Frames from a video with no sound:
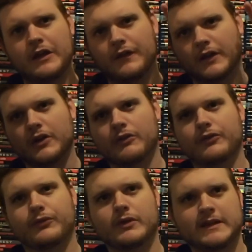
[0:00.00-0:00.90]
they're going
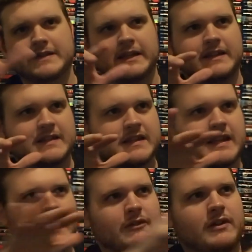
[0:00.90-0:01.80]
through it, it's like this
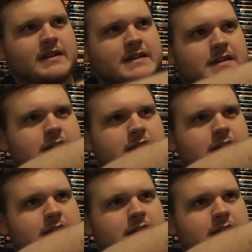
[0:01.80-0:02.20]
thing where it's,